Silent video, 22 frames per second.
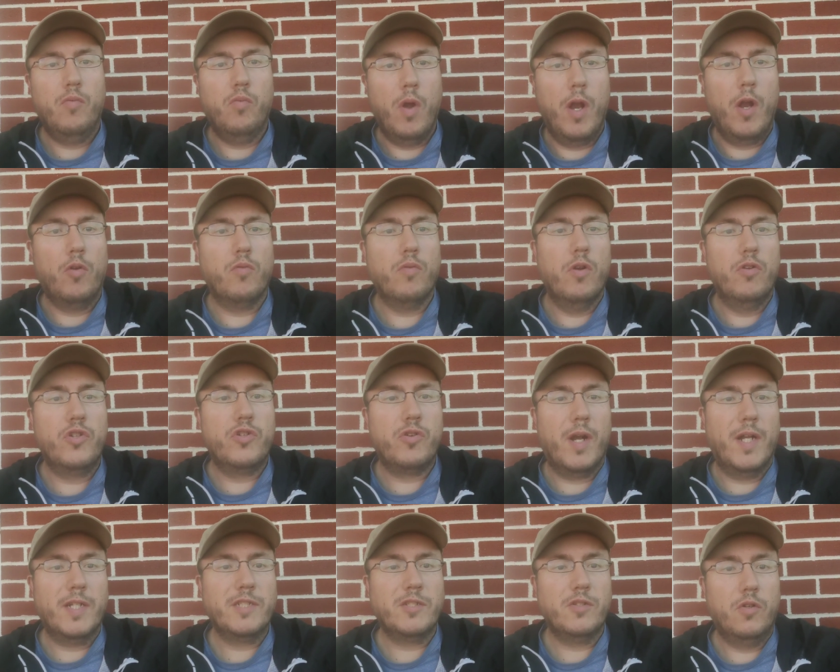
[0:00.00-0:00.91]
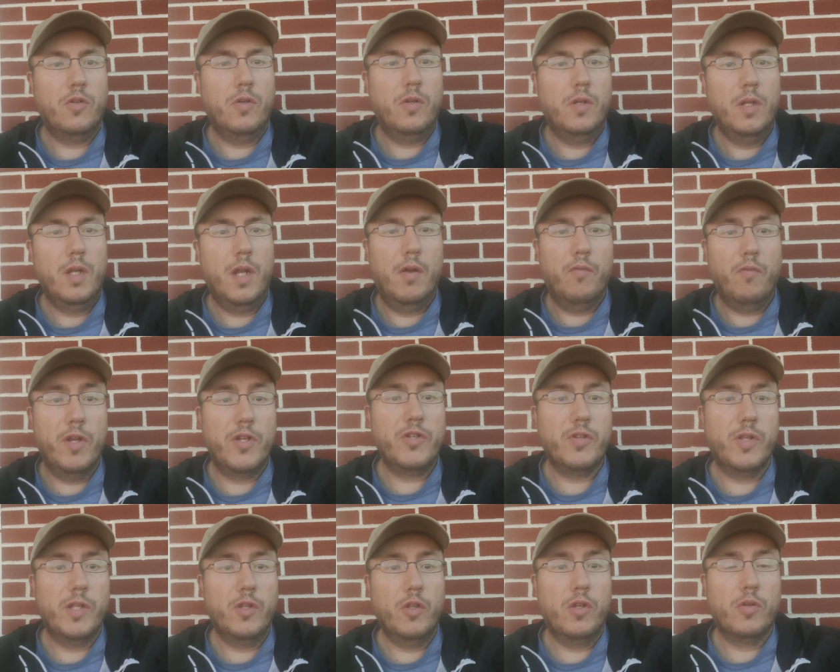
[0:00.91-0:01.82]
railroad trestle
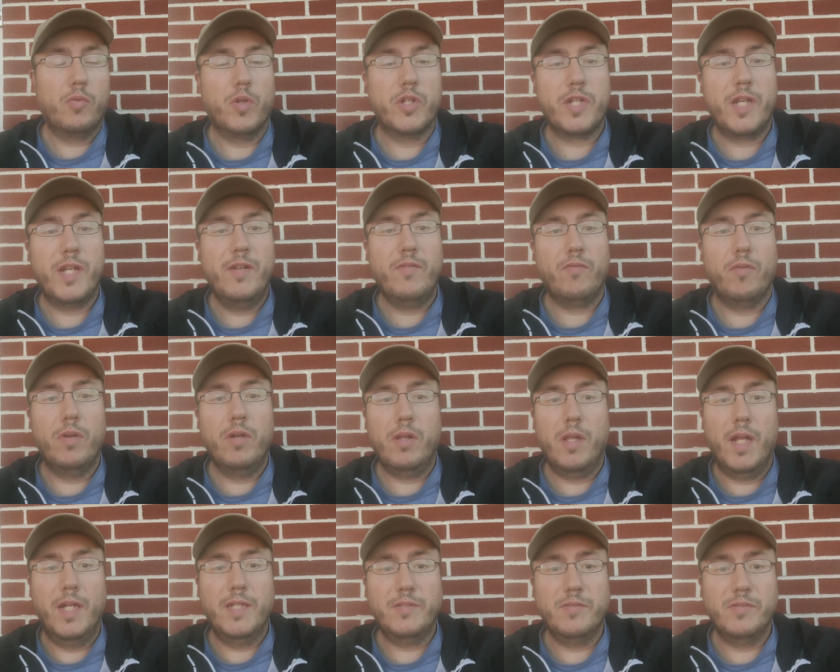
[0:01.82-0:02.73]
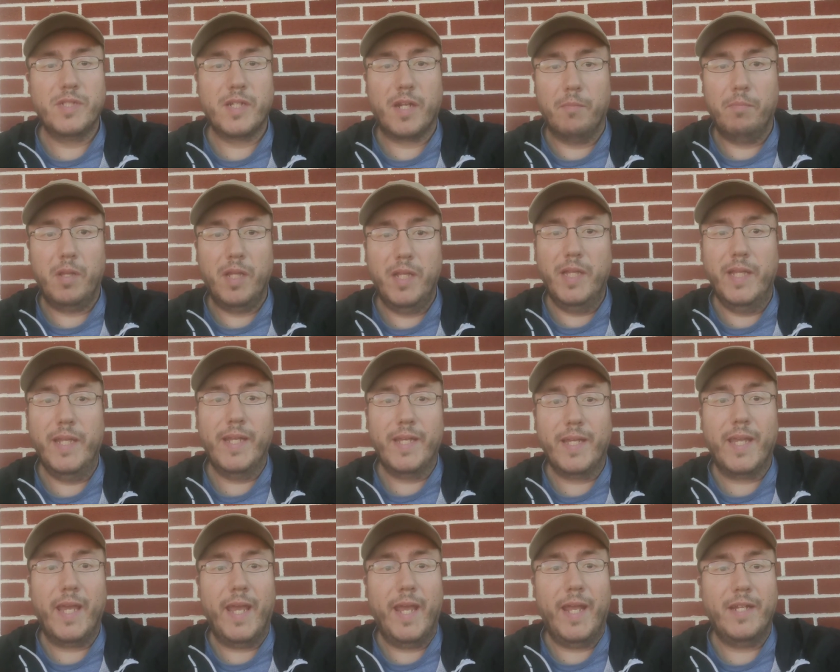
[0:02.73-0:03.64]
originally looked, which I didn't realize it was a completely
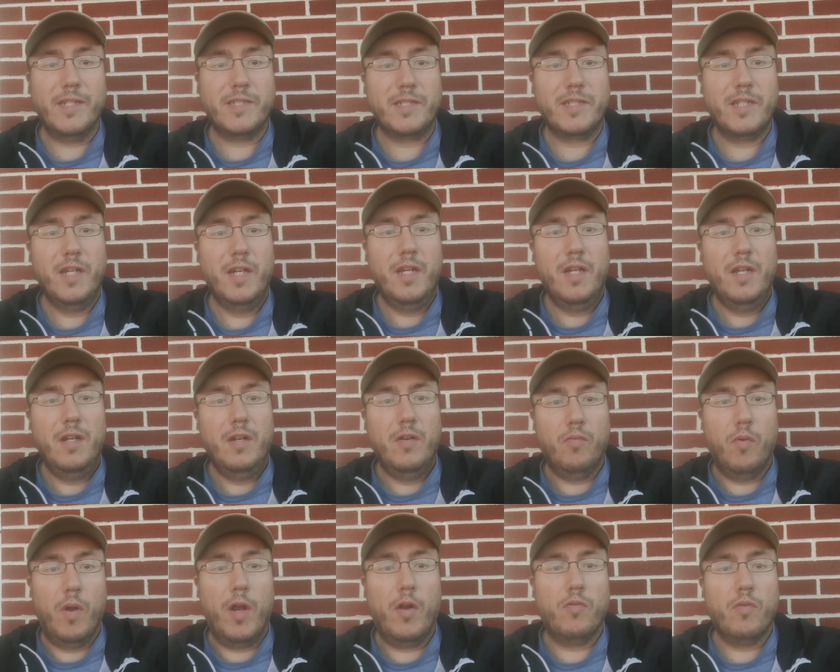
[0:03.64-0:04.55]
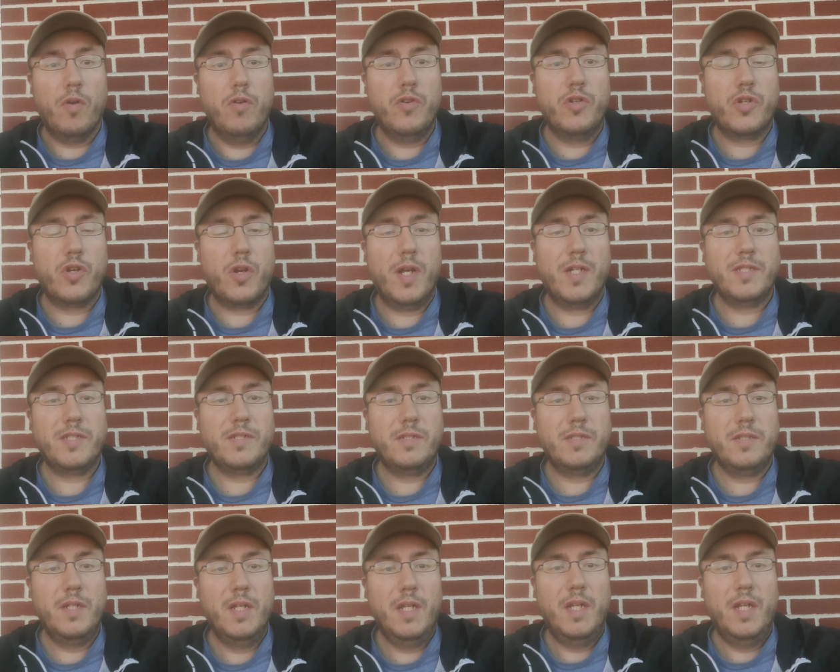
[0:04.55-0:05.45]
encased railroad
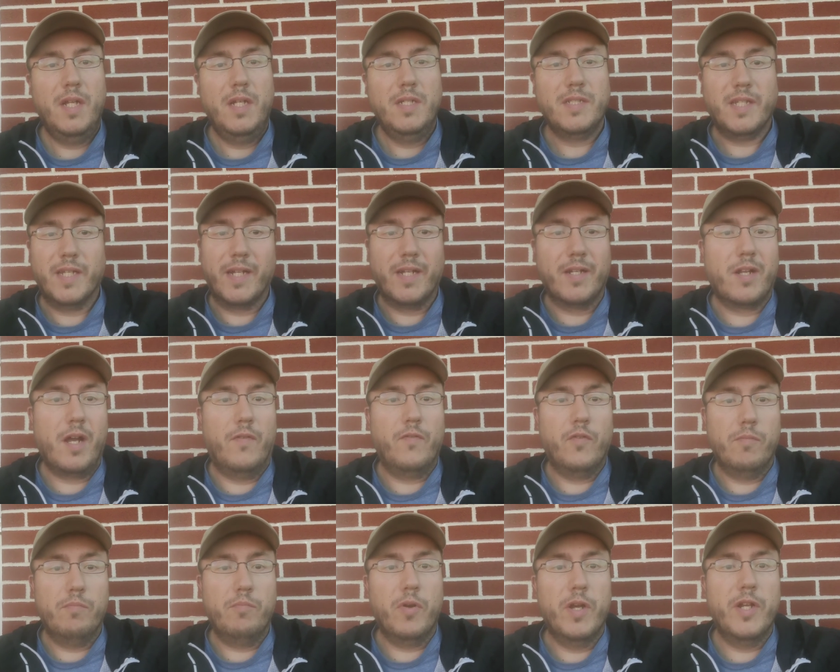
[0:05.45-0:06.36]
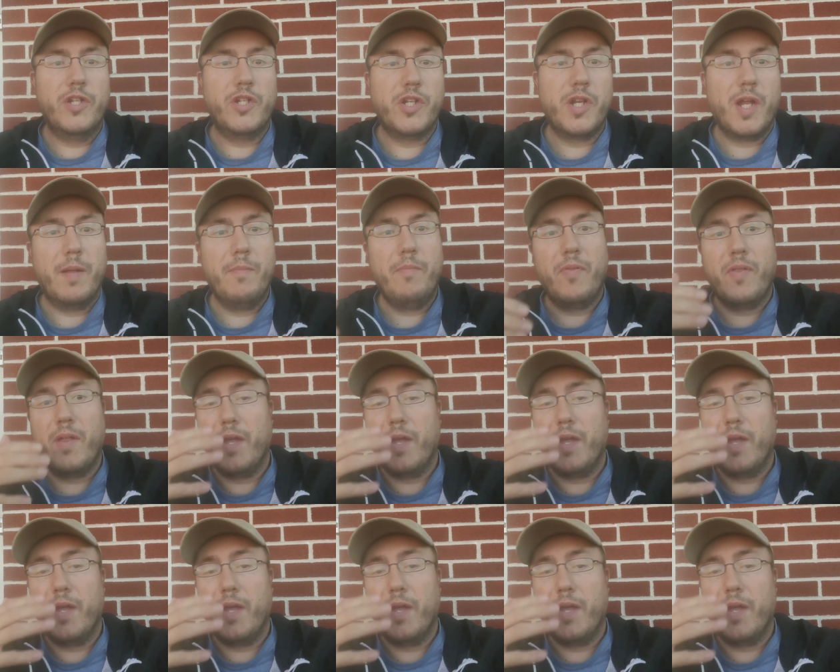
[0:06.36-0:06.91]
trestle. It's like a covered bridge type